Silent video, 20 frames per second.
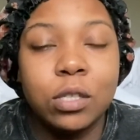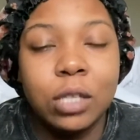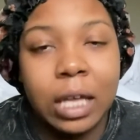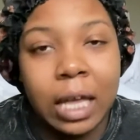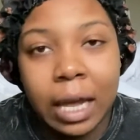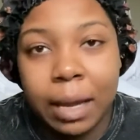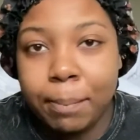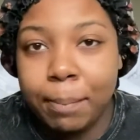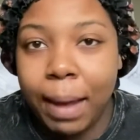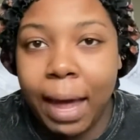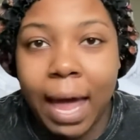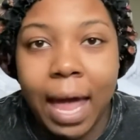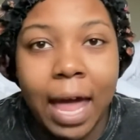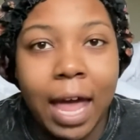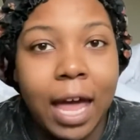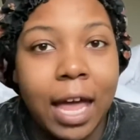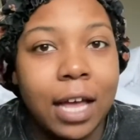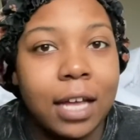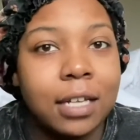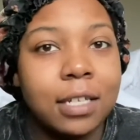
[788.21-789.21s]

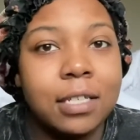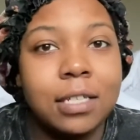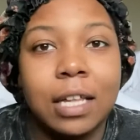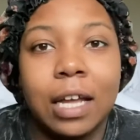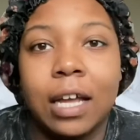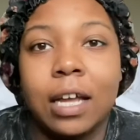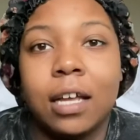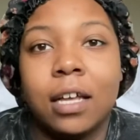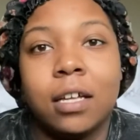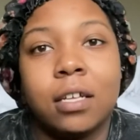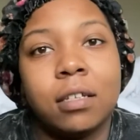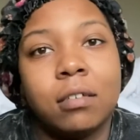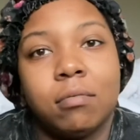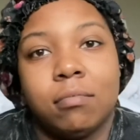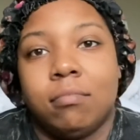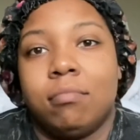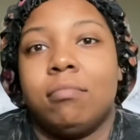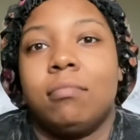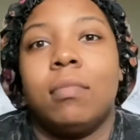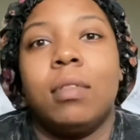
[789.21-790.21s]
kickbacks, like
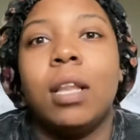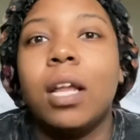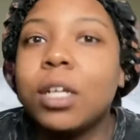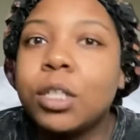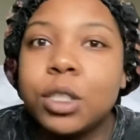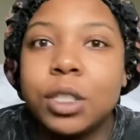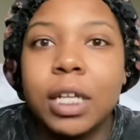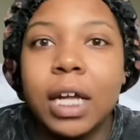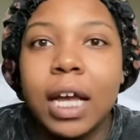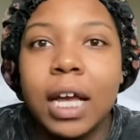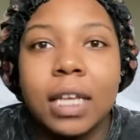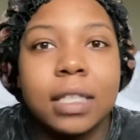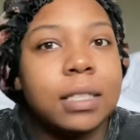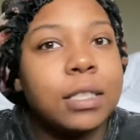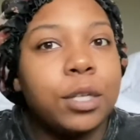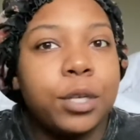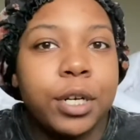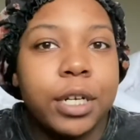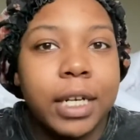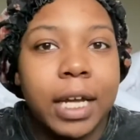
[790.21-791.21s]
lunch dates,
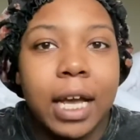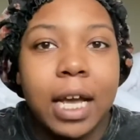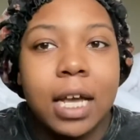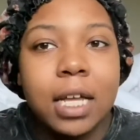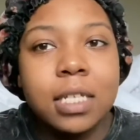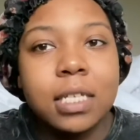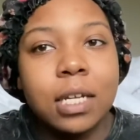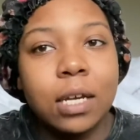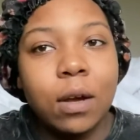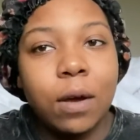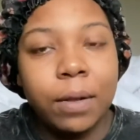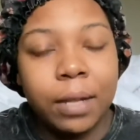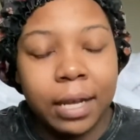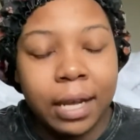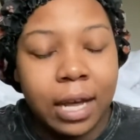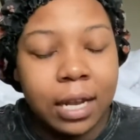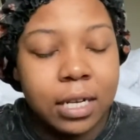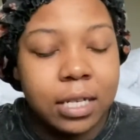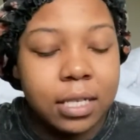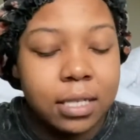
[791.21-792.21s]
dinner dates, like all
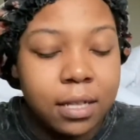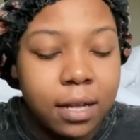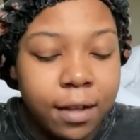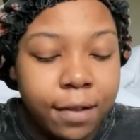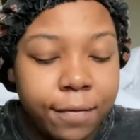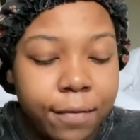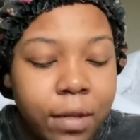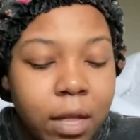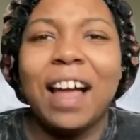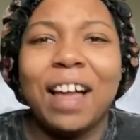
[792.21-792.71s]
that kind of stuff.